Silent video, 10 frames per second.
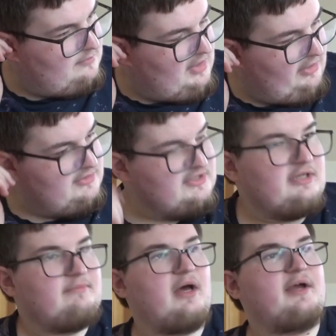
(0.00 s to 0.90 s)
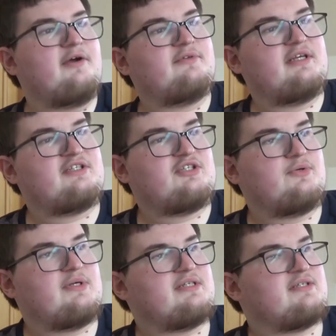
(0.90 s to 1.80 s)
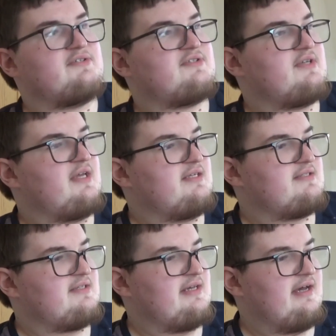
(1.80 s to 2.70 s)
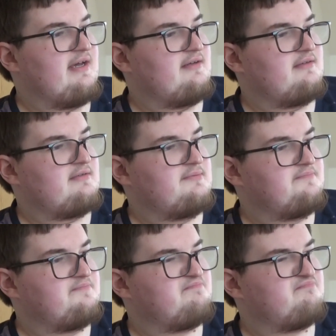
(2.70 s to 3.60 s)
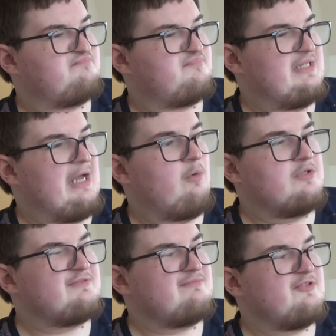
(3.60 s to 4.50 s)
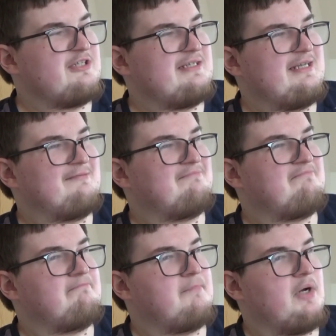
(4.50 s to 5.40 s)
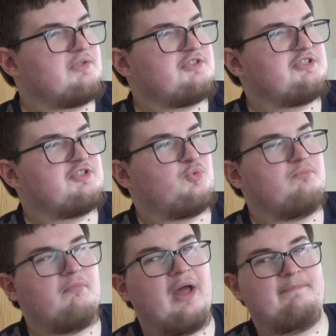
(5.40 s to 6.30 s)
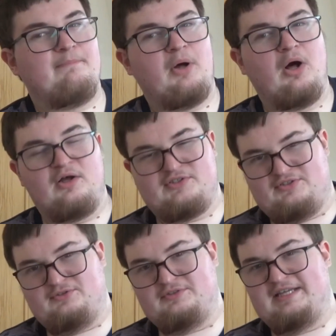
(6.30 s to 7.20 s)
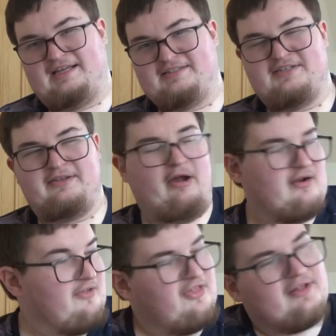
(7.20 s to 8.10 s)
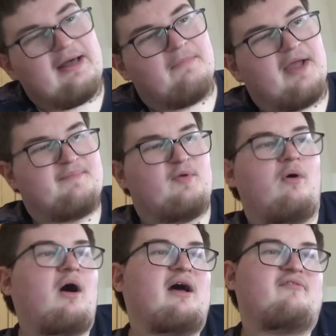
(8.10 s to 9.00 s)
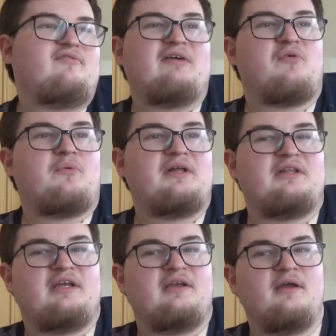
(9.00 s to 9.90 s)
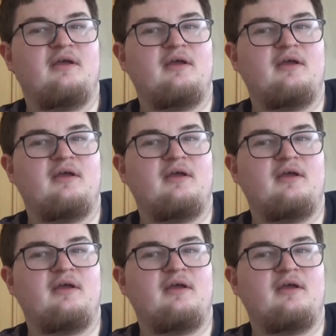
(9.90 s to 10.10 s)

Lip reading: I would say my only issue is that there wasn't really much to my personal taste in there, and I think that might be why I've never really